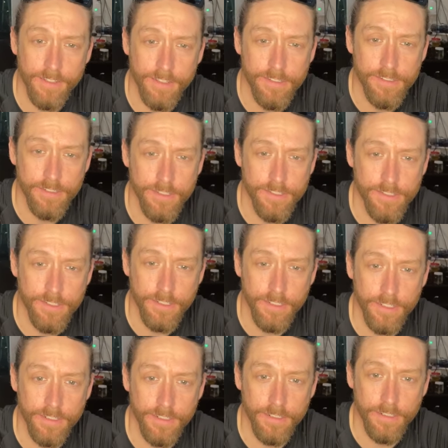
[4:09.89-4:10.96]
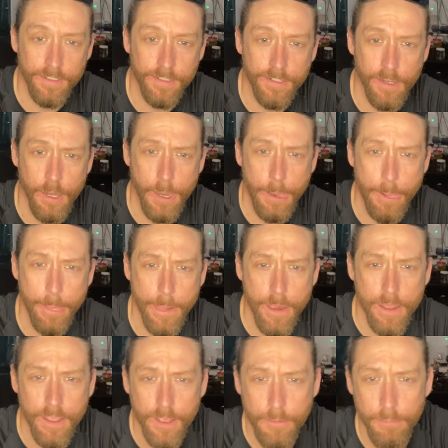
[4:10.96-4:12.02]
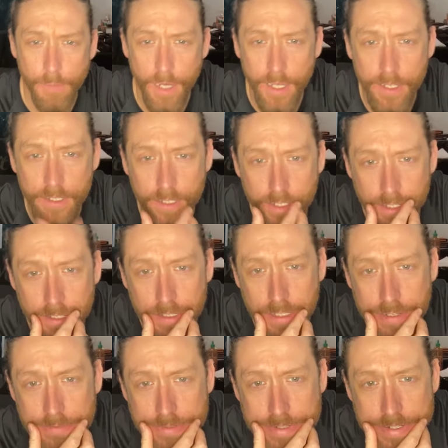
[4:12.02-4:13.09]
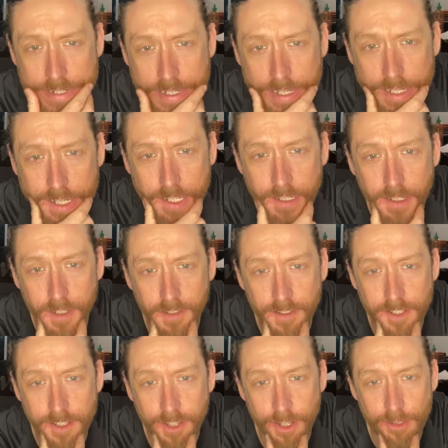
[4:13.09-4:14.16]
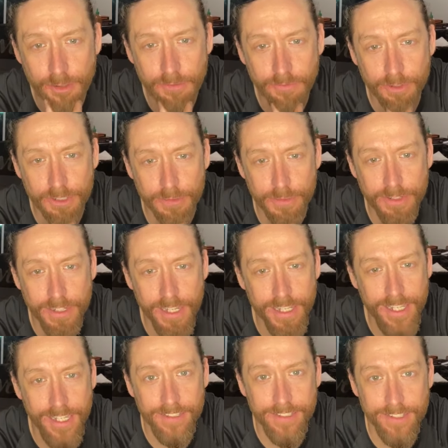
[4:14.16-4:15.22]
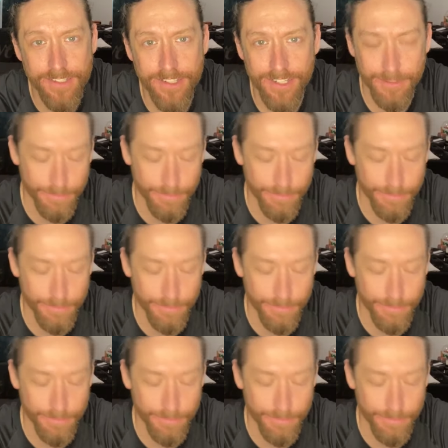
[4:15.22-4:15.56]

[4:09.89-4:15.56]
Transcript: So let's see here. Mind getting Kevin and I on the schedule for some snakehead this year?